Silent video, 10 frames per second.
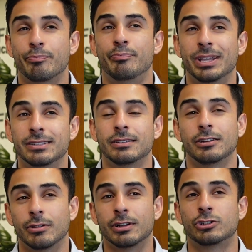business,
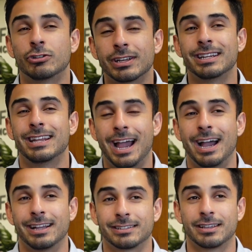a tricky
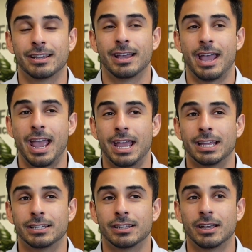task.
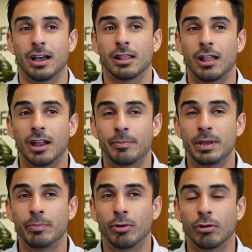And a lot of
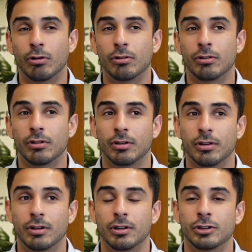people
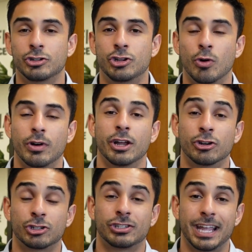don't
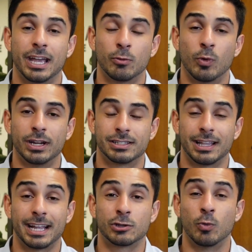understand what it's
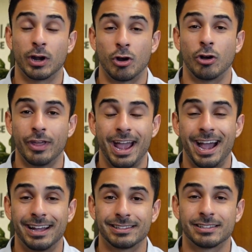like to wear all the
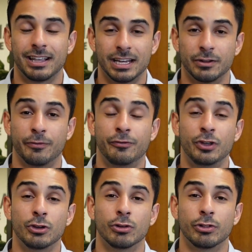hats and to
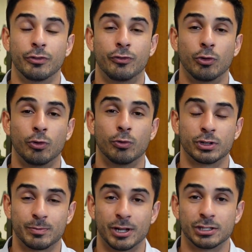feel the full
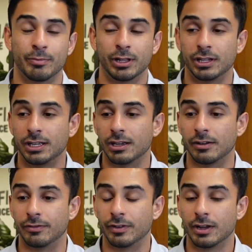responsibility
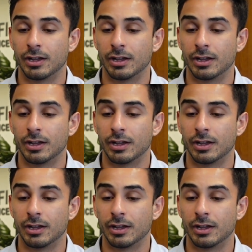of